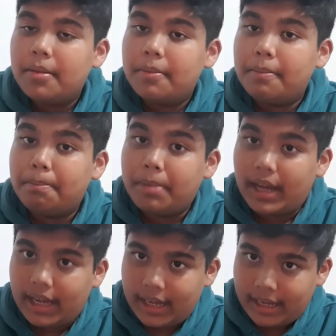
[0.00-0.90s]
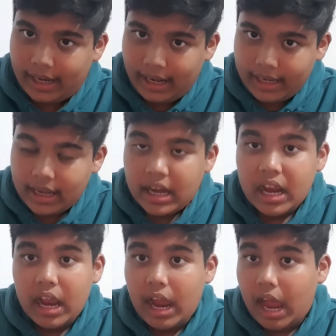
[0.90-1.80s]
but
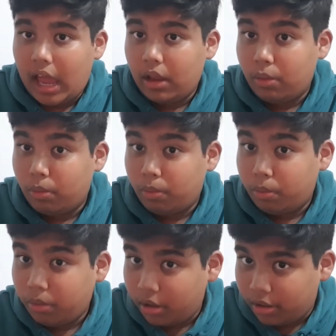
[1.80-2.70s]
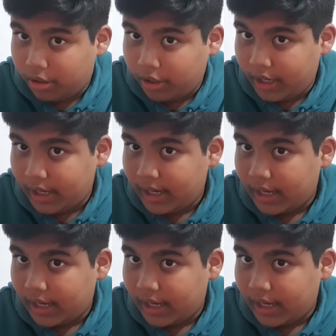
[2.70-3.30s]
I would